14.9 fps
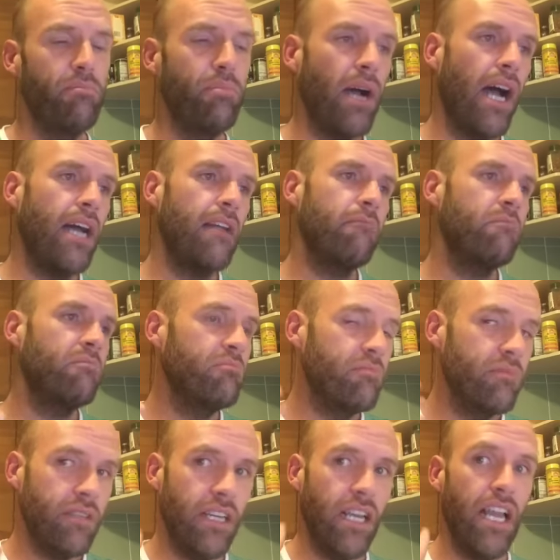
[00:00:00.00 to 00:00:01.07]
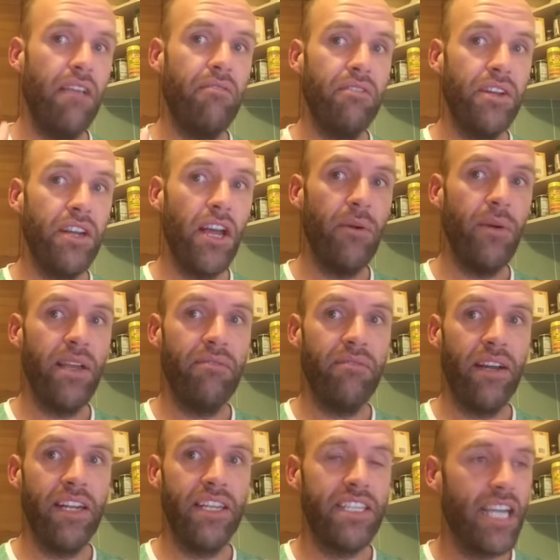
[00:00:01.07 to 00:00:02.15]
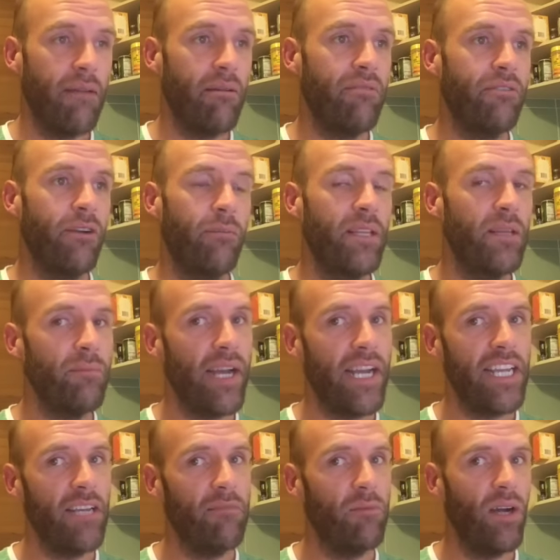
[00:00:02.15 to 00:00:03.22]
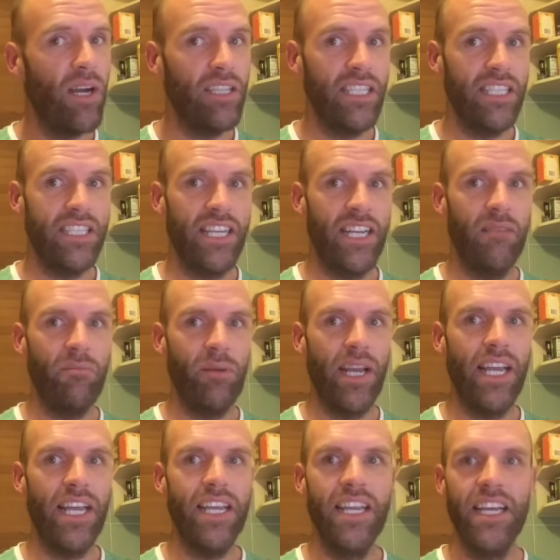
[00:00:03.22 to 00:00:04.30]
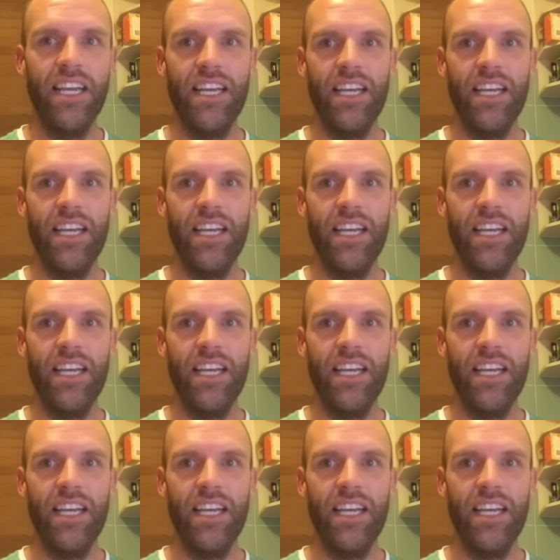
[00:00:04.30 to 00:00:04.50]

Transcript: But if you know where your funding's coming from, in the back of your mind, there's going to be,